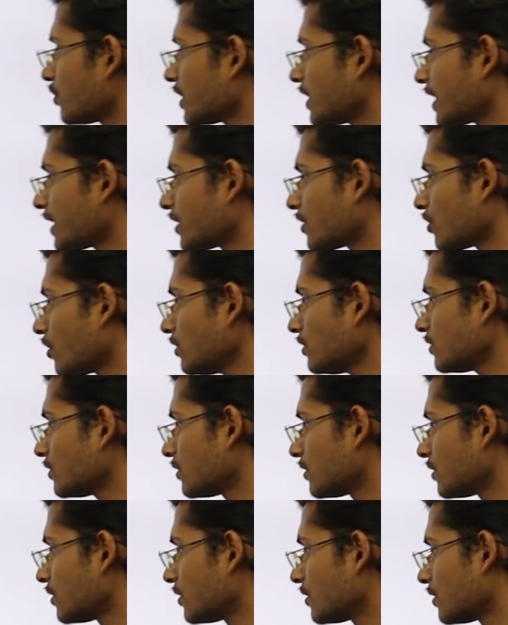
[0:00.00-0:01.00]
1 electron
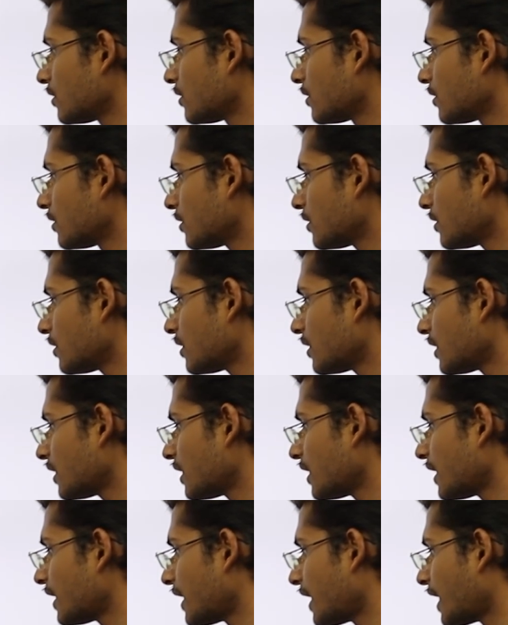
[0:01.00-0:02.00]

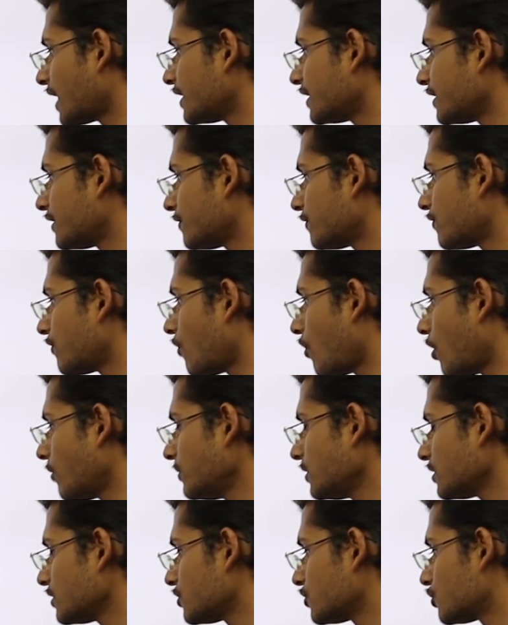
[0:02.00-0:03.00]
and it
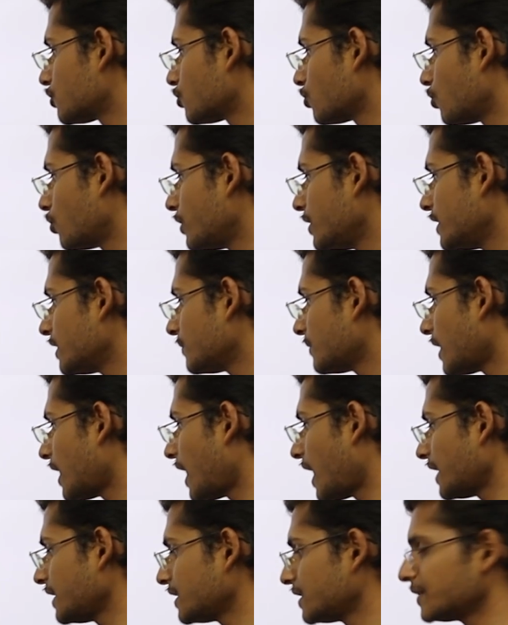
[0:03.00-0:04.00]
formed sodium
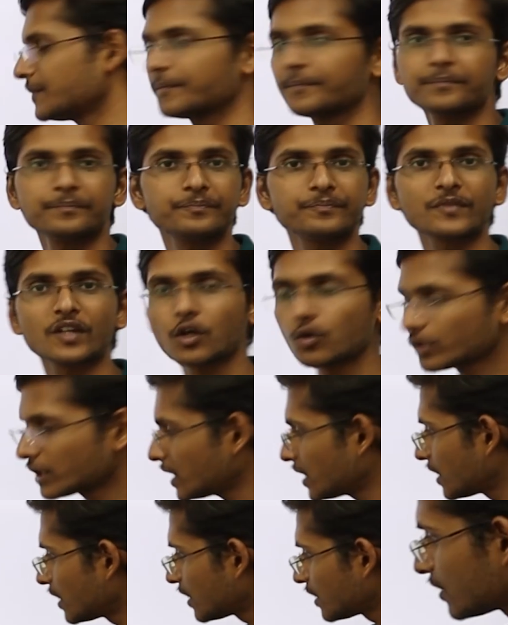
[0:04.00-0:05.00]
ion.
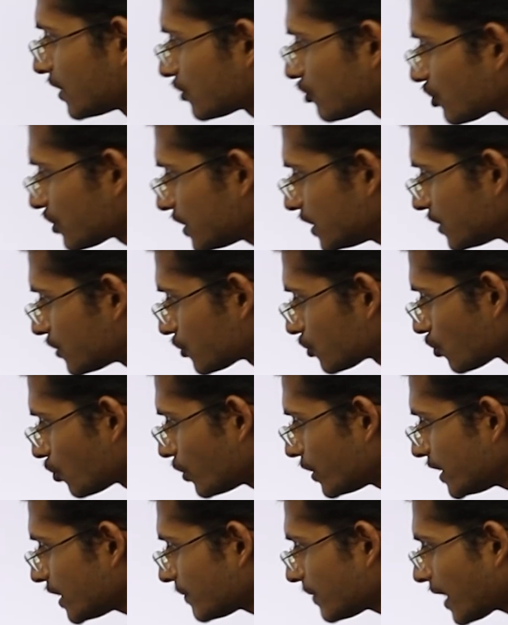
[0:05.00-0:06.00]
Okay, so see,
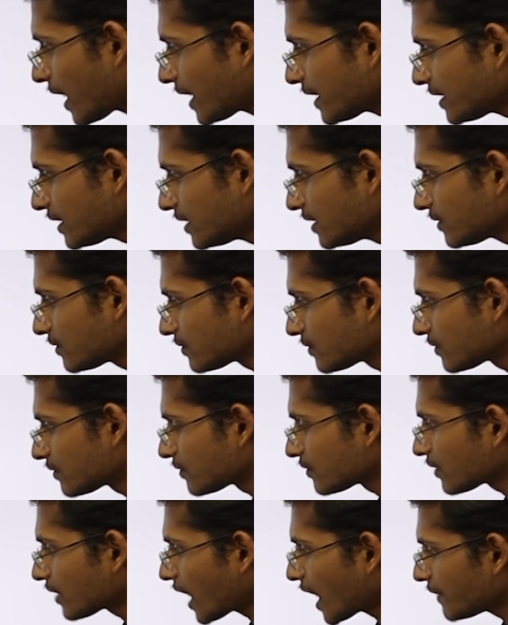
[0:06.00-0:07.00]
sodium ion
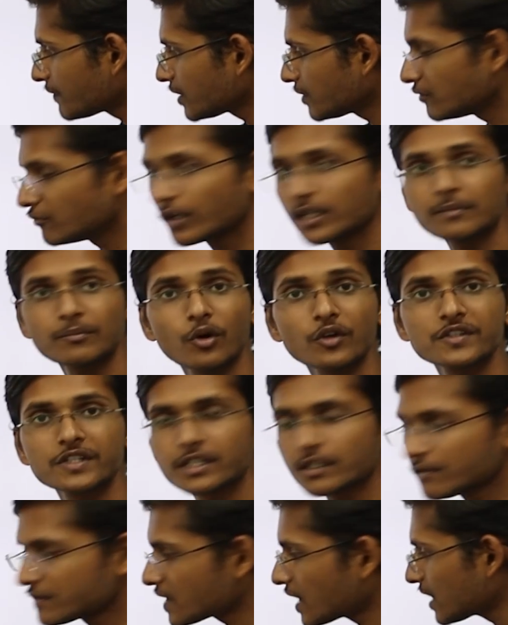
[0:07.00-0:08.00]
having 1
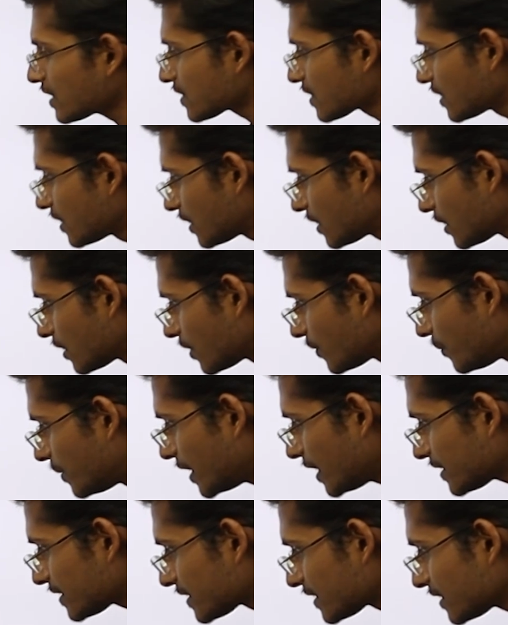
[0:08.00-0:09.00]
positive charge
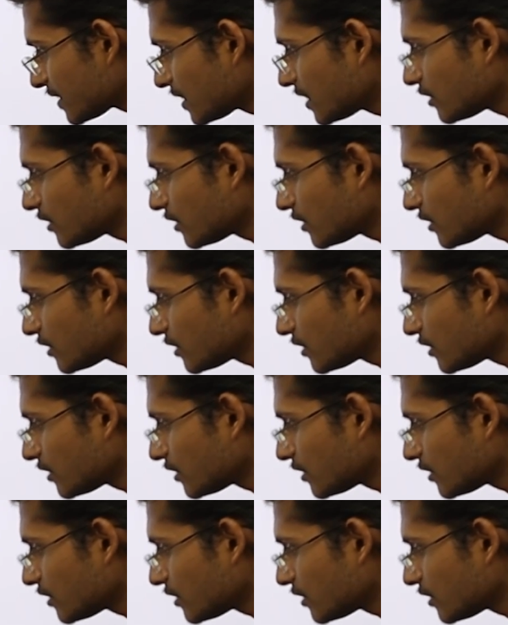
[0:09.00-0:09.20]
plus